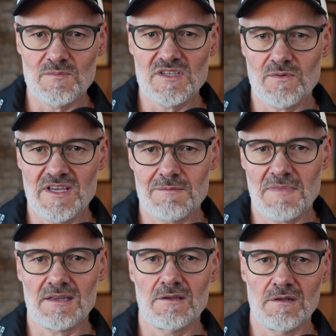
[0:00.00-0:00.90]
between
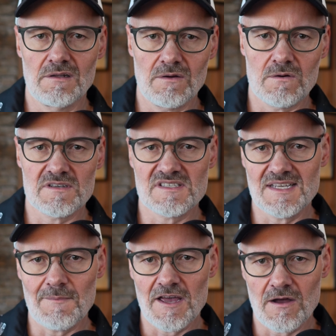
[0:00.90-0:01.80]
metal or
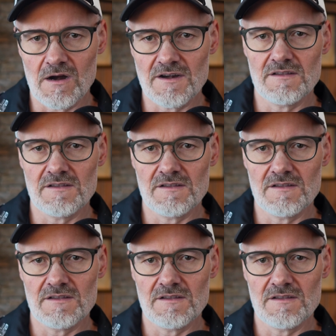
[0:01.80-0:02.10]
semi-hard,